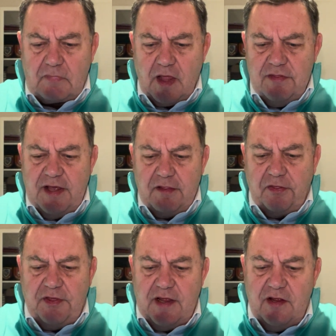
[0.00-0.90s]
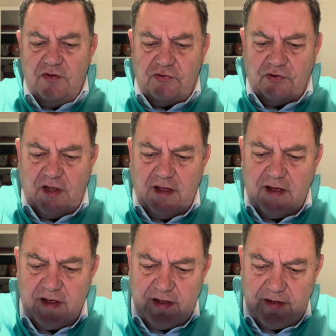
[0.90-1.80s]
the other thing is
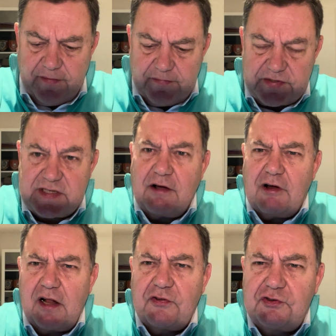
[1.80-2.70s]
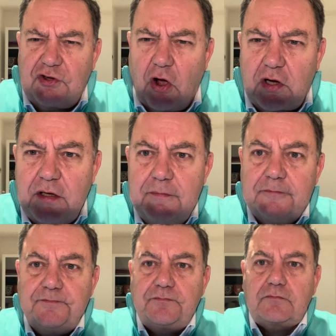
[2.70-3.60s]
sterile stock.
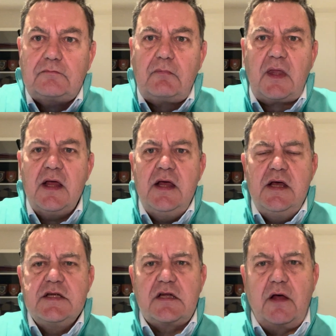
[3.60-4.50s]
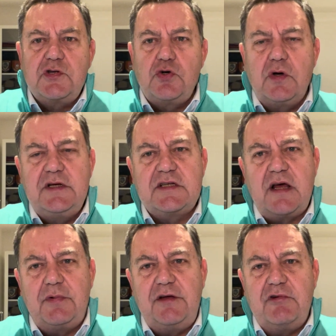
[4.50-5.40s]
So I was talking to
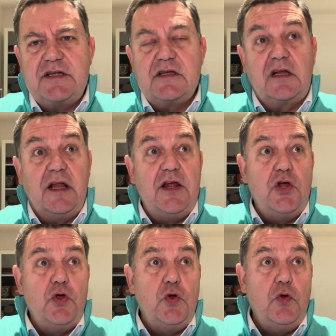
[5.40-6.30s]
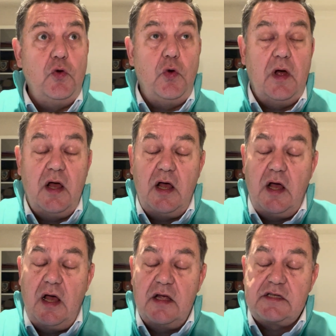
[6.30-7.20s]
somebody recently who
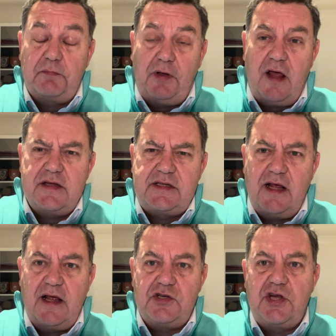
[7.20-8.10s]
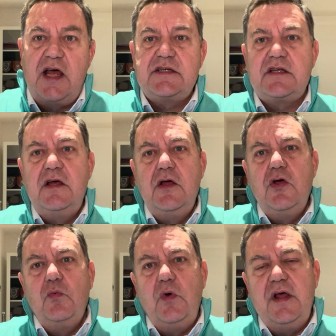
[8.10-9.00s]
supplies the NHS
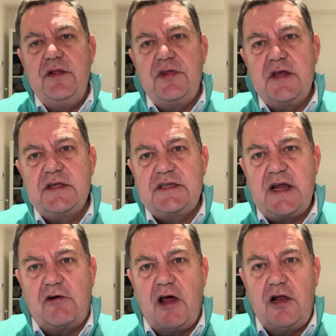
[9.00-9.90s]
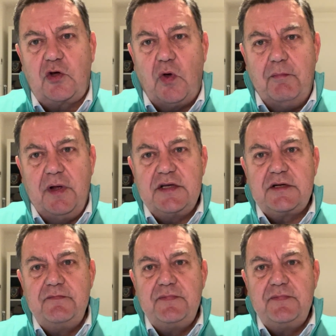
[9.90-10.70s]
with sterile equipment.